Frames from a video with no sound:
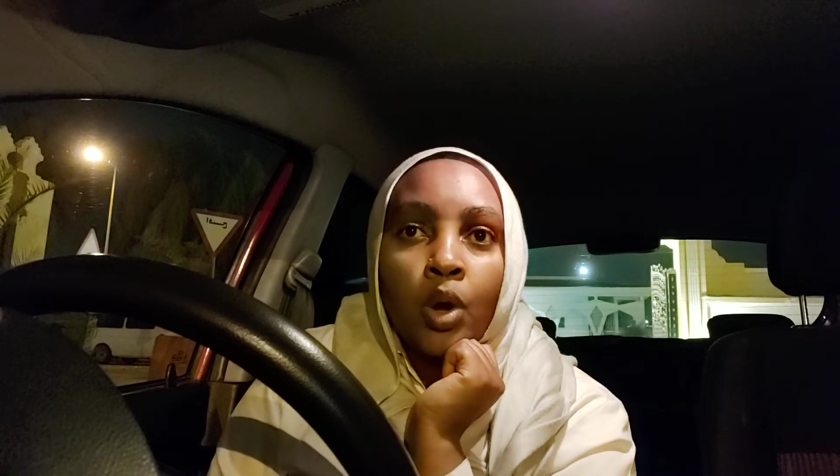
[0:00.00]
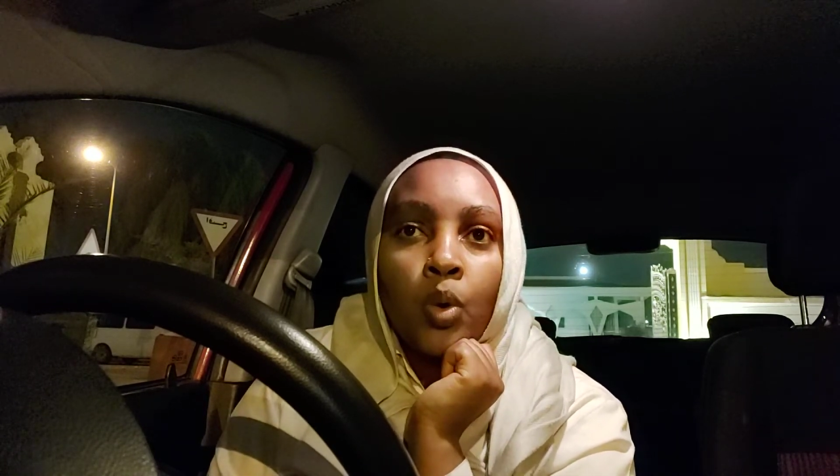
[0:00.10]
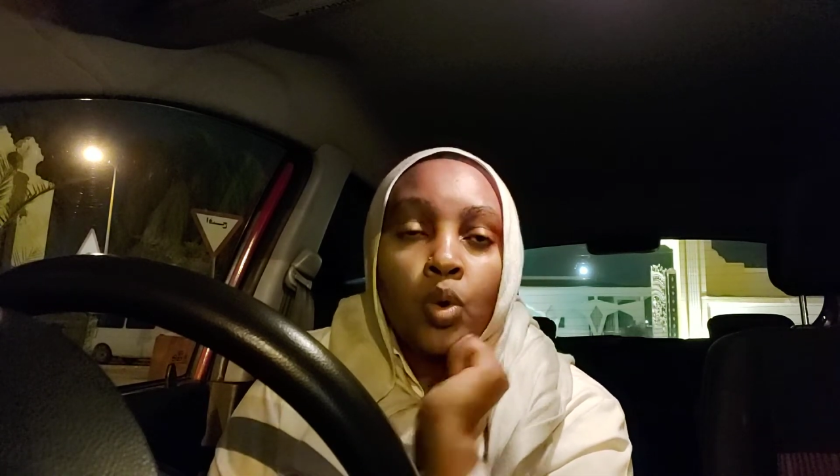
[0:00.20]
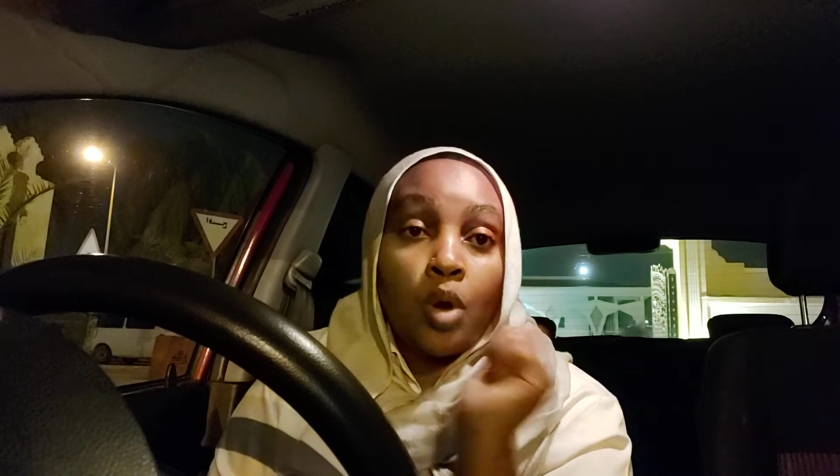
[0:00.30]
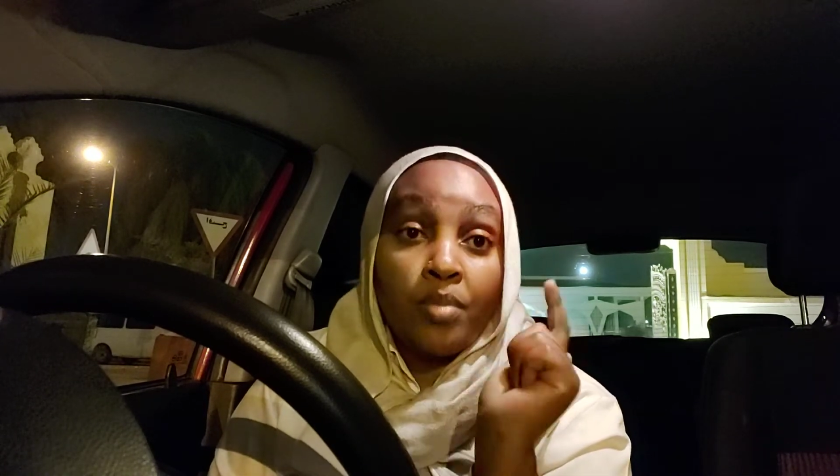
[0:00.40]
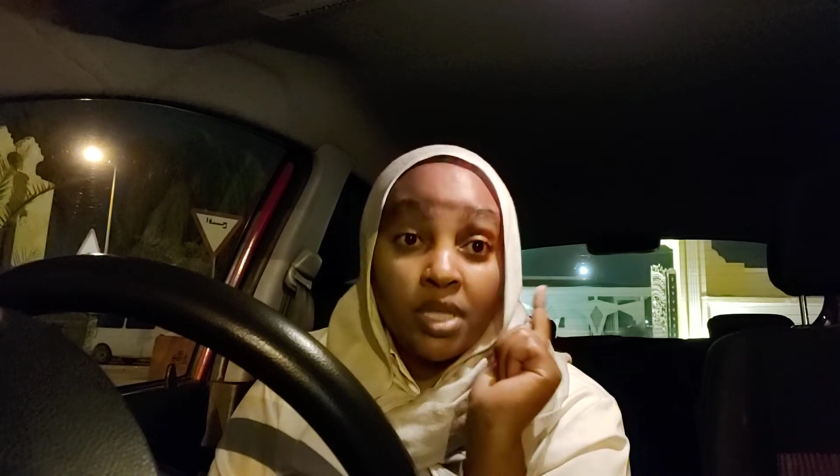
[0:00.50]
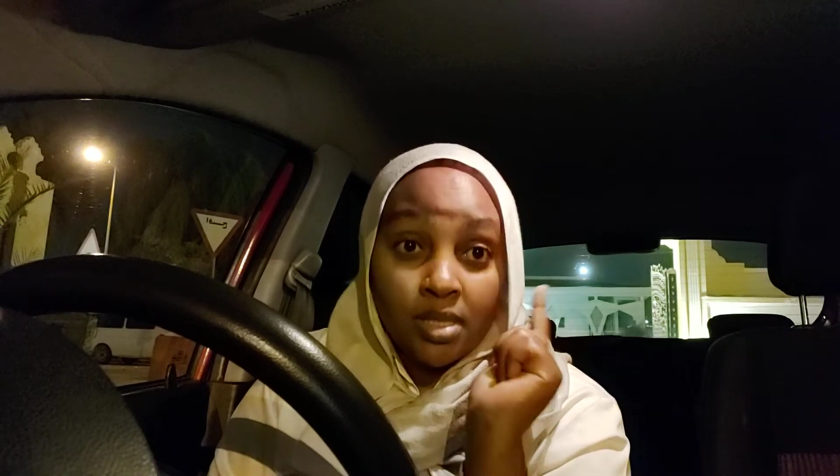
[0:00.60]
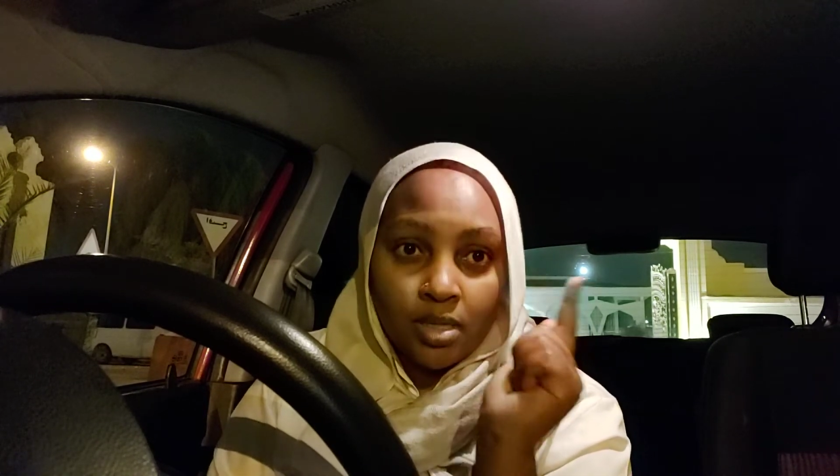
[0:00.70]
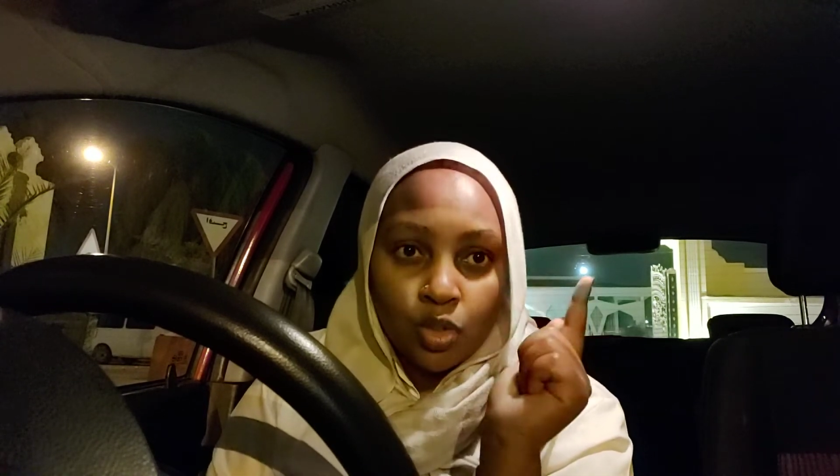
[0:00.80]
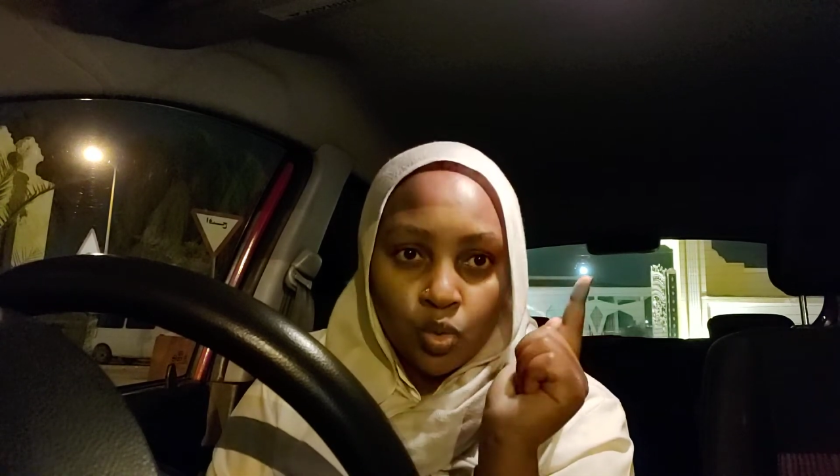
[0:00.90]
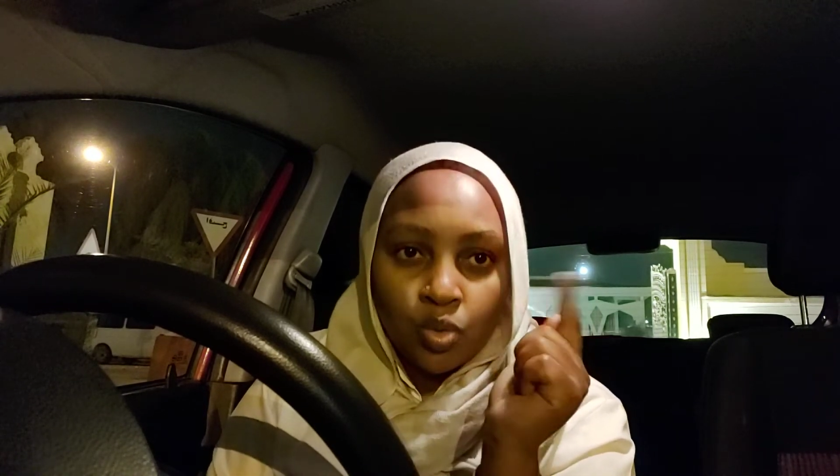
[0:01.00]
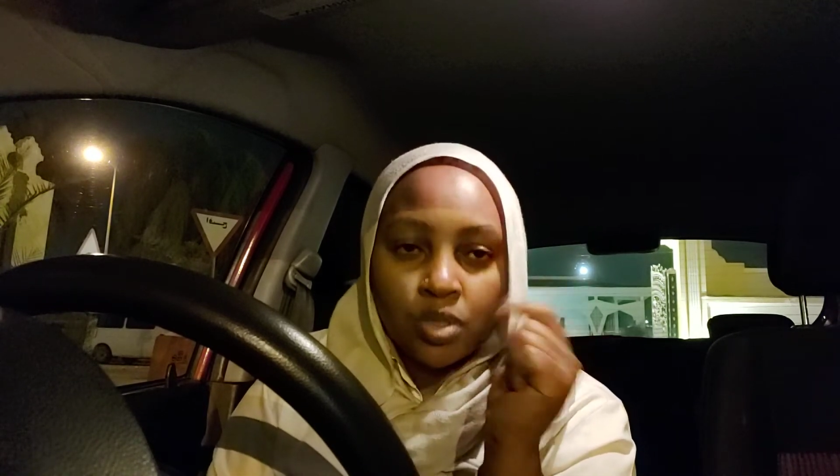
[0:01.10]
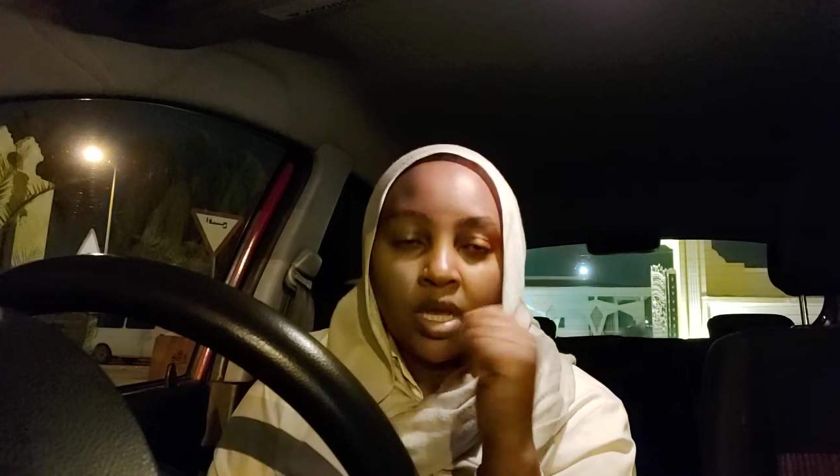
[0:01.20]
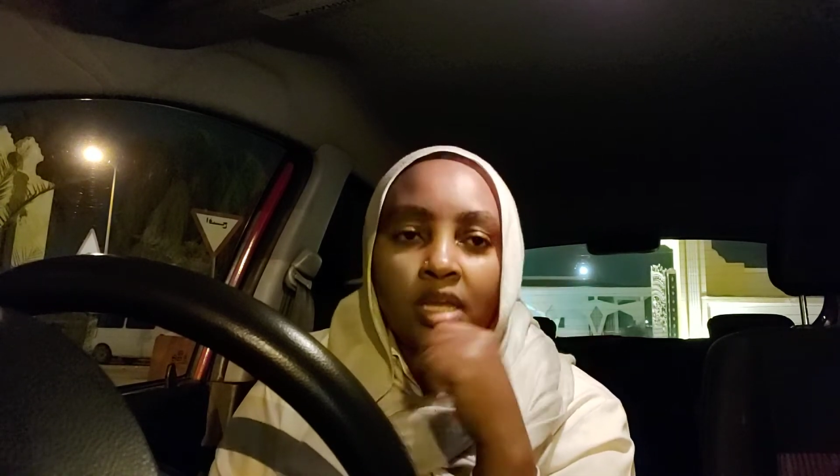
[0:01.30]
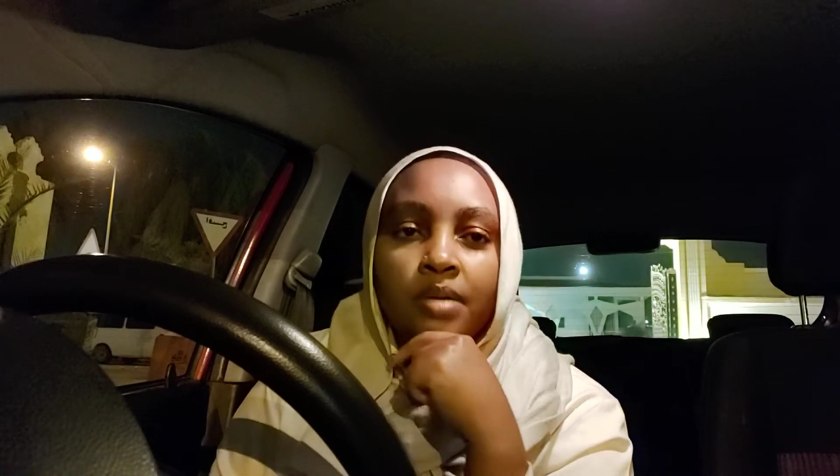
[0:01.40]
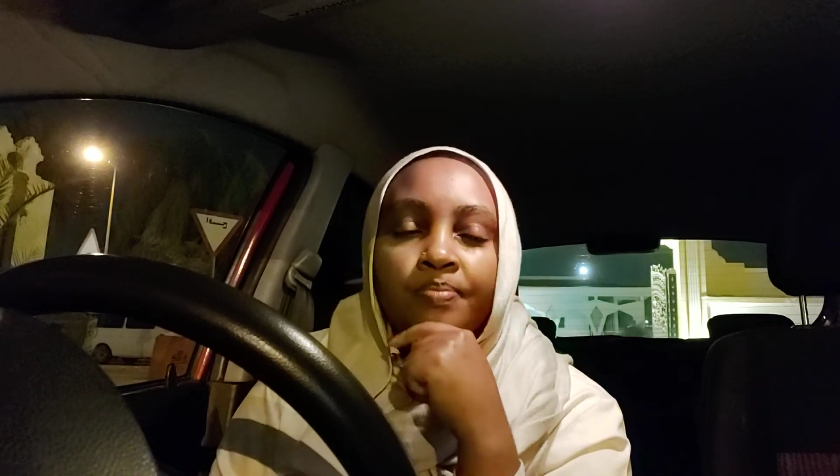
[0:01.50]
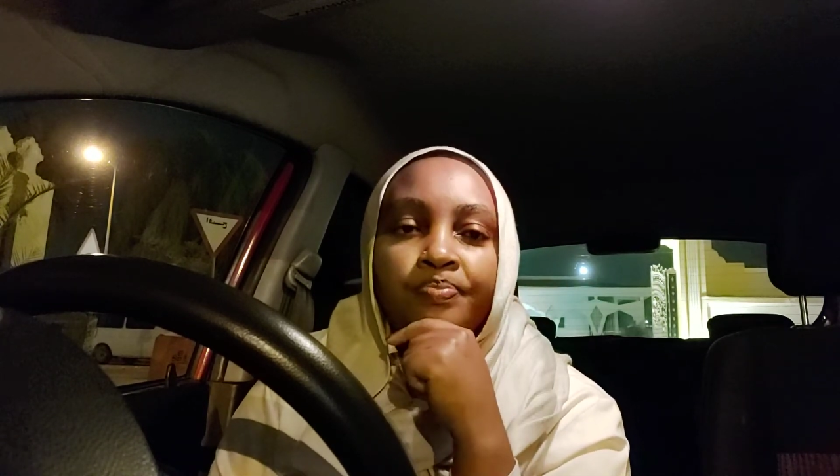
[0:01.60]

who committed suicide,